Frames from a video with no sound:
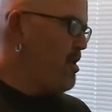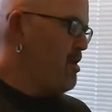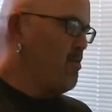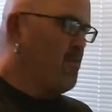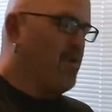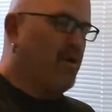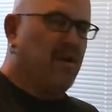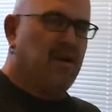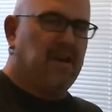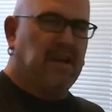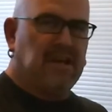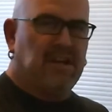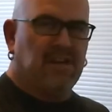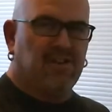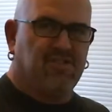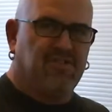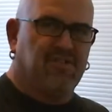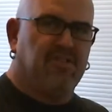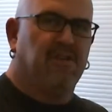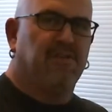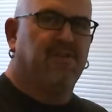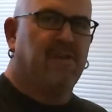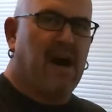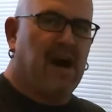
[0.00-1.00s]
where in addition
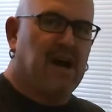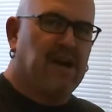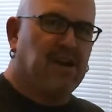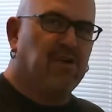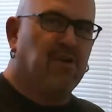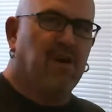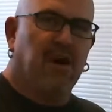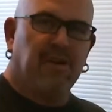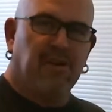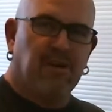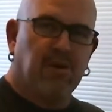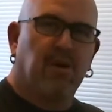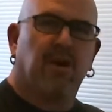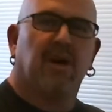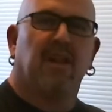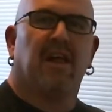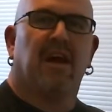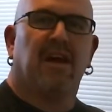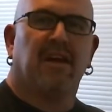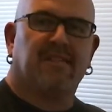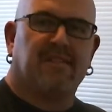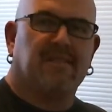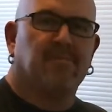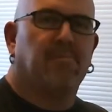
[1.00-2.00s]
to vinyl, I do
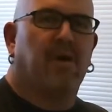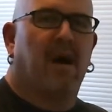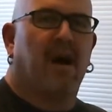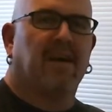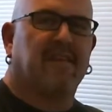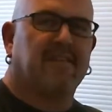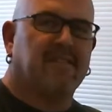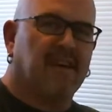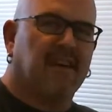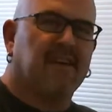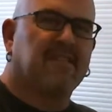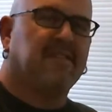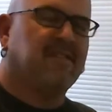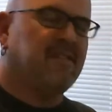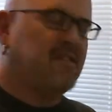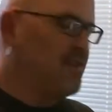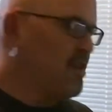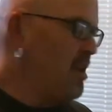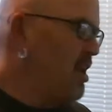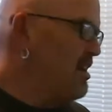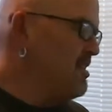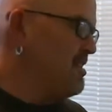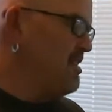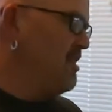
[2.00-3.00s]
collect some box sets and
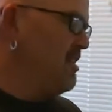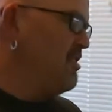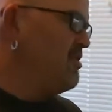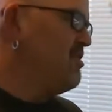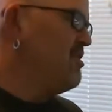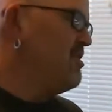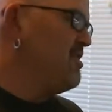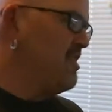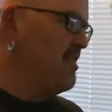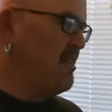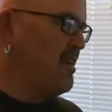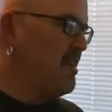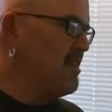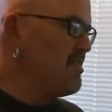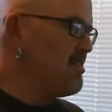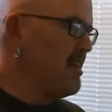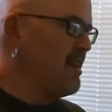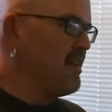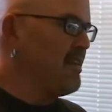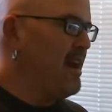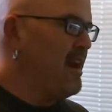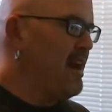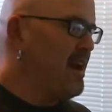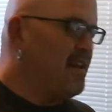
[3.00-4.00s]
deluxe editions and things like
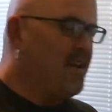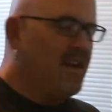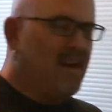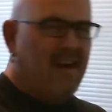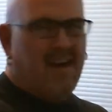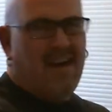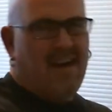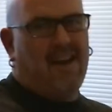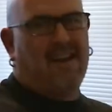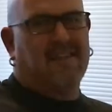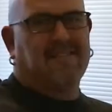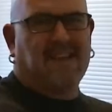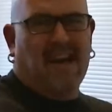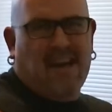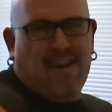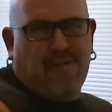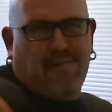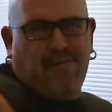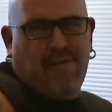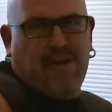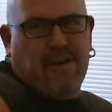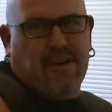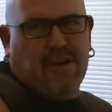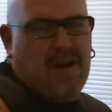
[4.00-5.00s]
that. And it's kind of
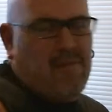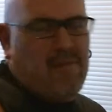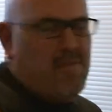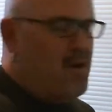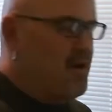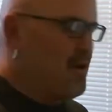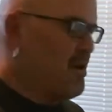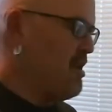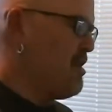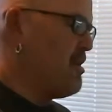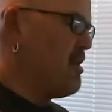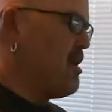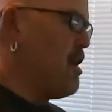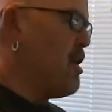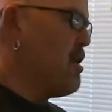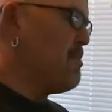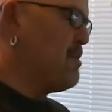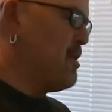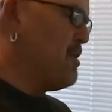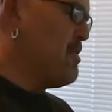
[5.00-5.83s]
fun to come on here and open them